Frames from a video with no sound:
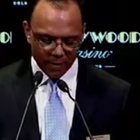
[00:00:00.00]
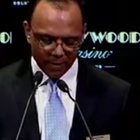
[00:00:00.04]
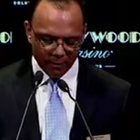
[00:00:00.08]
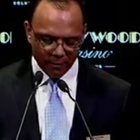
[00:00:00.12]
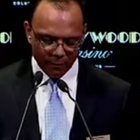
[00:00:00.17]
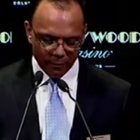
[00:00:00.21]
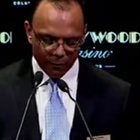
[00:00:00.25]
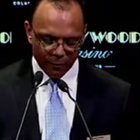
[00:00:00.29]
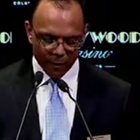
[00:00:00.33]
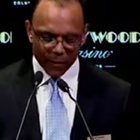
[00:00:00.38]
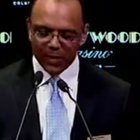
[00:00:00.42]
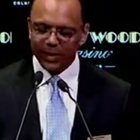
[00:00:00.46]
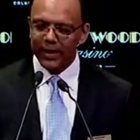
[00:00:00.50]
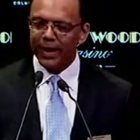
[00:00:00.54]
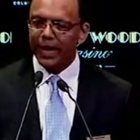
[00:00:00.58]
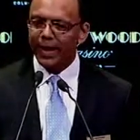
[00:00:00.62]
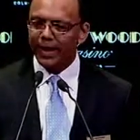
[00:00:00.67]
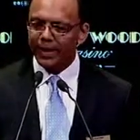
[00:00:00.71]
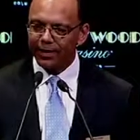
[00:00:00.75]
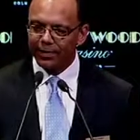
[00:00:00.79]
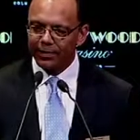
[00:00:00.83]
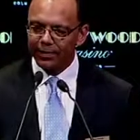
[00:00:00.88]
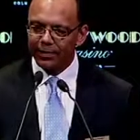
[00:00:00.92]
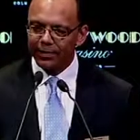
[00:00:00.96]
For
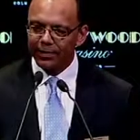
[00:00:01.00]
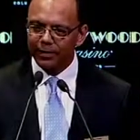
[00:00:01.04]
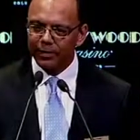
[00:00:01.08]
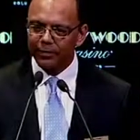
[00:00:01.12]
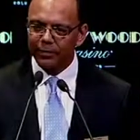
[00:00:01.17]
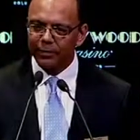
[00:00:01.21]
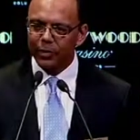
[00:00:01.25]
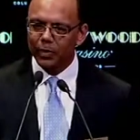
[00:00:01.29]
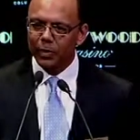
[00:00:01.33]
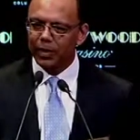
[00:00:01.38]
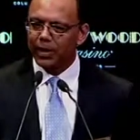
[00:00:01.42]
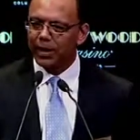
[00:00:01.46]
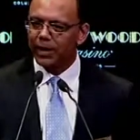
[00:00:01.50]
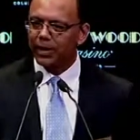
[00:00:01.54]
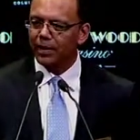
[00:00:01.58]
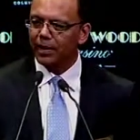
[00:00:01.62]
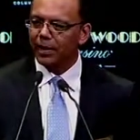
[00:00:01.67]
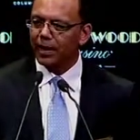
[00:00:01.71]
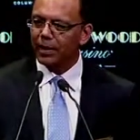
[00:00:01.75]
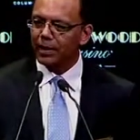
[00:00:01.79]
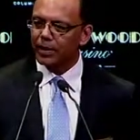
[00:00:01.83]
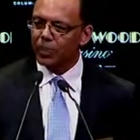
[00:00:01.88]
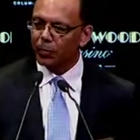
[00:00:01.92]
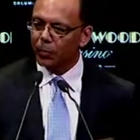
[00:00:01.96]
that, first I'd
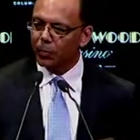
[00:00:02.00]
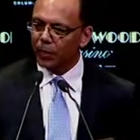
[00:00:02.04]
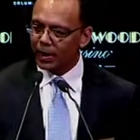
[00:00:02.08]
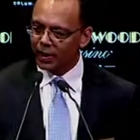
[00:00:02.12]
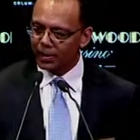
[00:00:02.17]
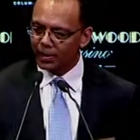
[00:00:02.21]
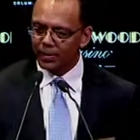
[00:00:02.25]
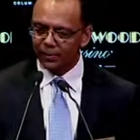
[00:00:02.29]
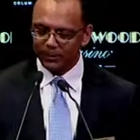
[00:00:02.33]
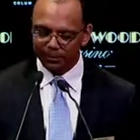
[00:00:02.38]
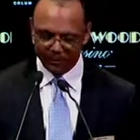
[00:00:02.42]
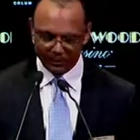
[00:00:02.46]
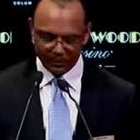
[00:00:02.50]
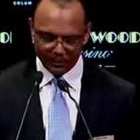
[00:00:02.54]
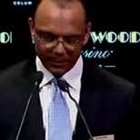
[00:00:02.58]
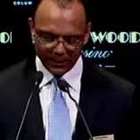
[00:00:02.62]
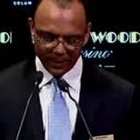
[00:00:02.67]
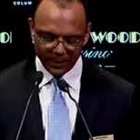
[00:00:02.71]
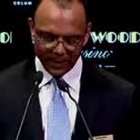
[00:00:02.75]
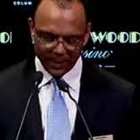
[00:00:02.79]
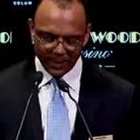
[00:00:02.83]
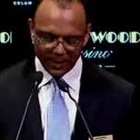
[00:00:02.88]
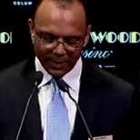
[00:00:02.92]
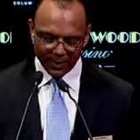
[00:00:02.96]
like to welcome
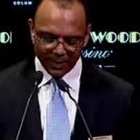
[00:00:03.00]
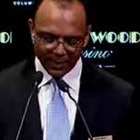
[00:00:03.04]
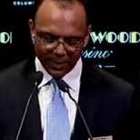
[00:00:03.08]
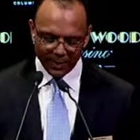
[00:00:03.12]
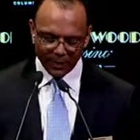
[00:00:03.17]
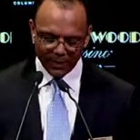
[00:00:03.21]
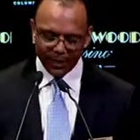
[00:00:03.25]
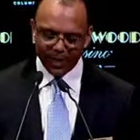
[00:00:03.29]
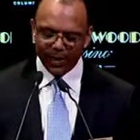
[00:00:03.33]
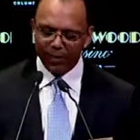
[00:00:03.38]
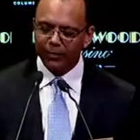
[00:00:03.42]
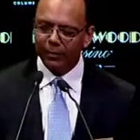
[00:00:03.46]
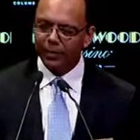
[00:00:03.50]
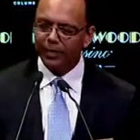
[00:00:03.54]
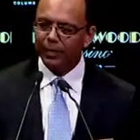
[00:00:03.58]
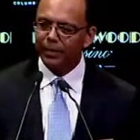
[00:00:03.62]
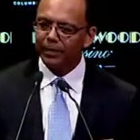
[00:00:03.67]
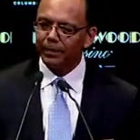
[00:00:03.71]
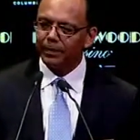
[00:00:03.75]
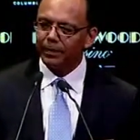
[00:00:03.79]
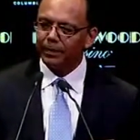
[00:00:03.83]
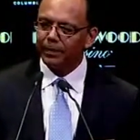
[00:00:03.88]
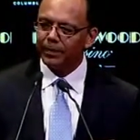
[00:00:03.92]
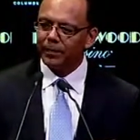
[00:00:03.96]
Reverend
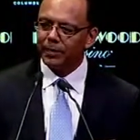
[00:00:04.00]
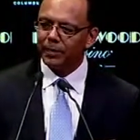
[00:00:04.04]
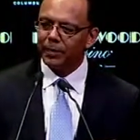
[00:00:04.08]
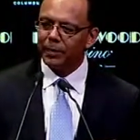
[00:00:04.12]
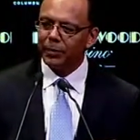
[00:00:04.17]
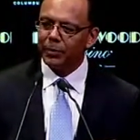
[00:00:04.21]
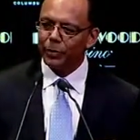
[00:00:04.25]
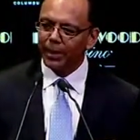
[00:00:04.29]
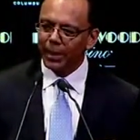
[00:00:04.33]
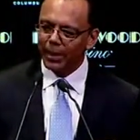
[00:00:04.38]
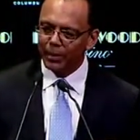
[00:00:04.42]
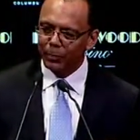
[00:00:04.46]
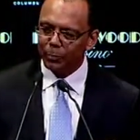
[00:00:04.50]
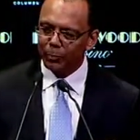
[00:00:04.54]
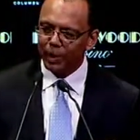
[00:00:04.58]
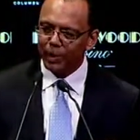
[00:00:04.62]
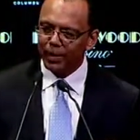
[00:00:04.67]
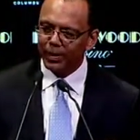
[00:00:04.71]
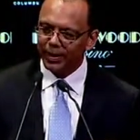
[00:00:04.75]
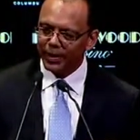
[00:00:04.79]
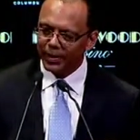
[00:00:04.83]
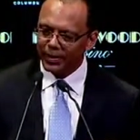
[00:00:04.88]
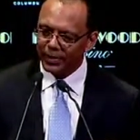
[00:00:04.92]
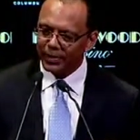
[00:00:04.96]
Gene
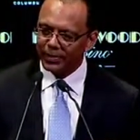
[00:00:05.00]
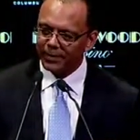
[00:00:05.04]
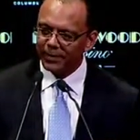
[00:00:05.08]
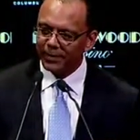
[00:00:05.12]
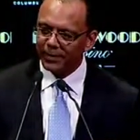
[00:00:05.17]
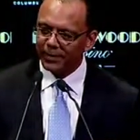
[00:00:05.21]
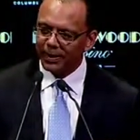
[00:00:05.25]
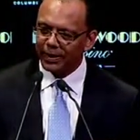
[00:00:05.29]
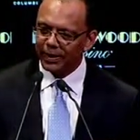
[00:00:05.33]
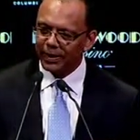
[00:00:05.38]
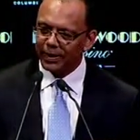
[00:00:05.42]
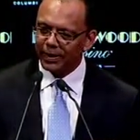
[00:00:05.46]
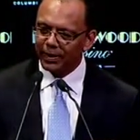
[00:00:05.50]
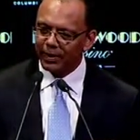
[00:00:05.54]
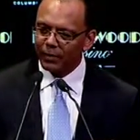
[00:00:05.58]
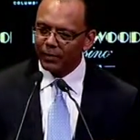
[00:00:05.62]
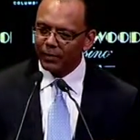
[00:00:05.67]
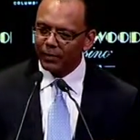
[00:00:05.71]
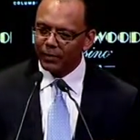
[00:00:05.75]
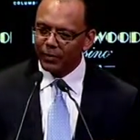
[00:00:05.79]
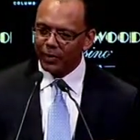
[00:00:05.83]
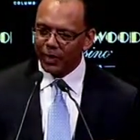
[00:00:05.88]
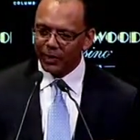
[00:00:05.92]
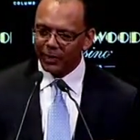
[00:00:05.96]
Brundage
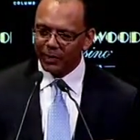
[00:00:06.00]
from